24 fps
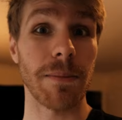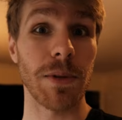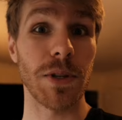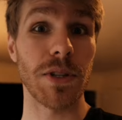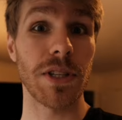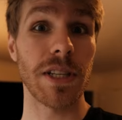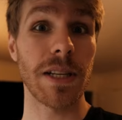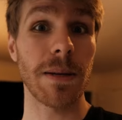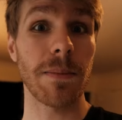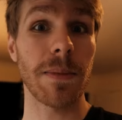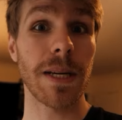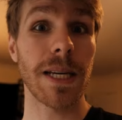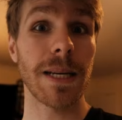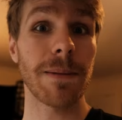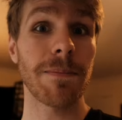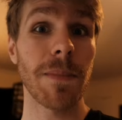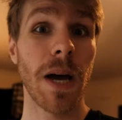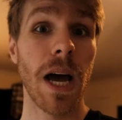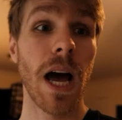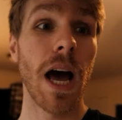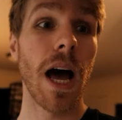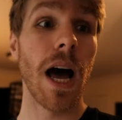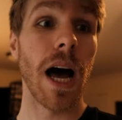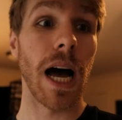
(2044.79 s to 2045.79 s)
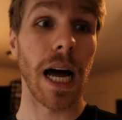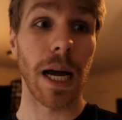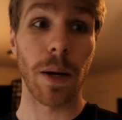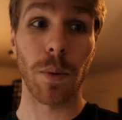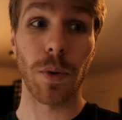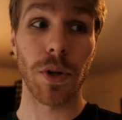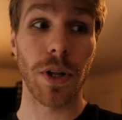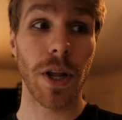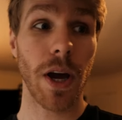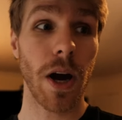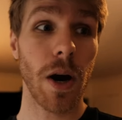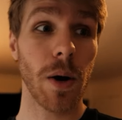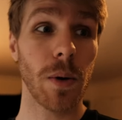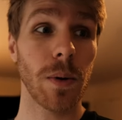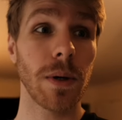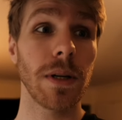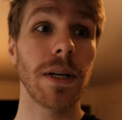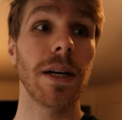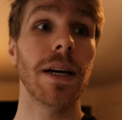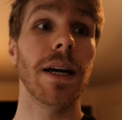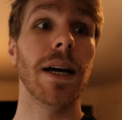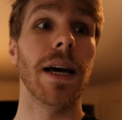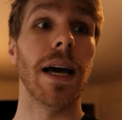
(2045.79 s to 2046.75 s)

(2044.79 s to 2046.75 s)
you see me, I will know,